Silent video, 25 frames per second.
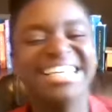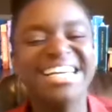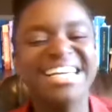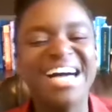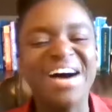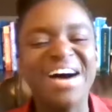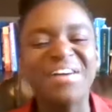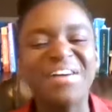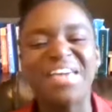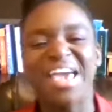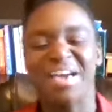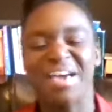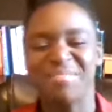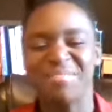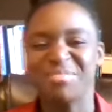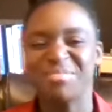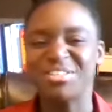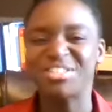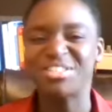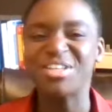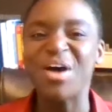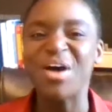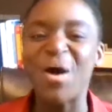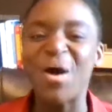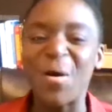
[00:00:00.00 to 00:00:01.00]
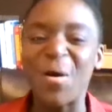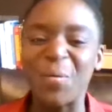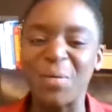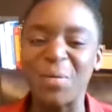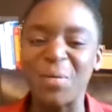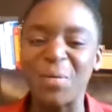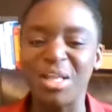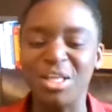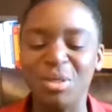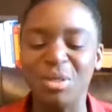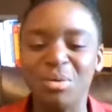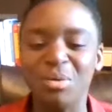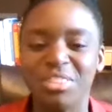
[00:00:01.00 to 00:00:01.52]
Okay, so
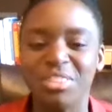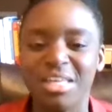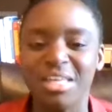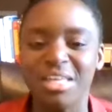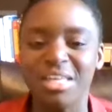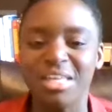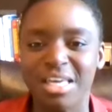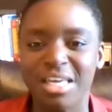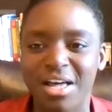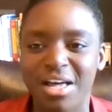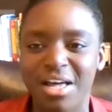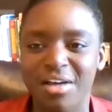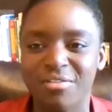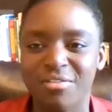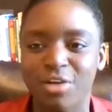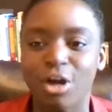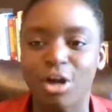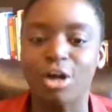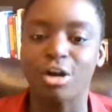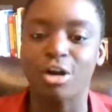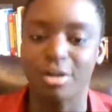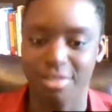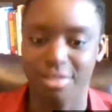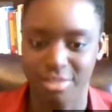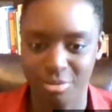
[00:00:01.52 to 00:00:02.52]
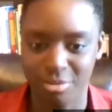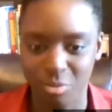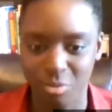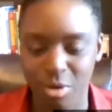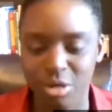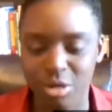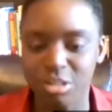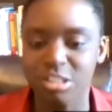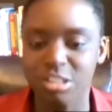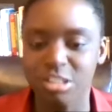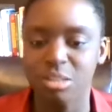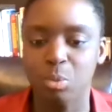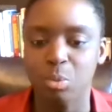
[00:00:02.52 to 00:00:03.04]
when you think of Earth, what
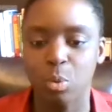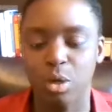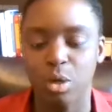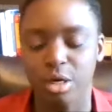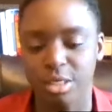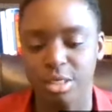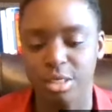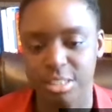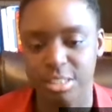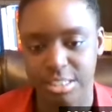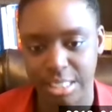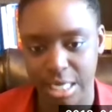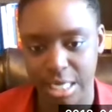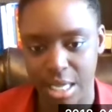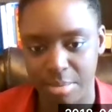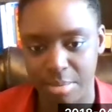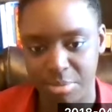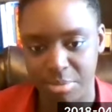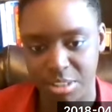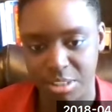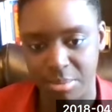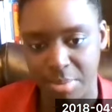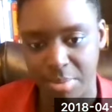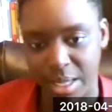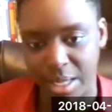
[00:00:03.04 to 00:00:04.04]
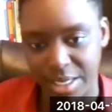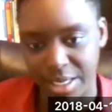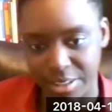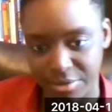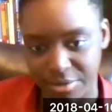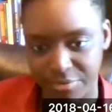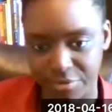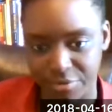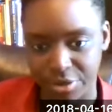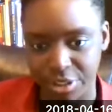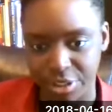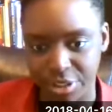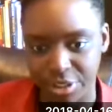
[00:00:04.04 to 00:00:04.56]
are some words that come to mind
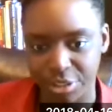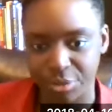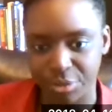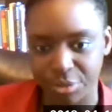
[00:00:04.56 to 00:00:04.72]
for you?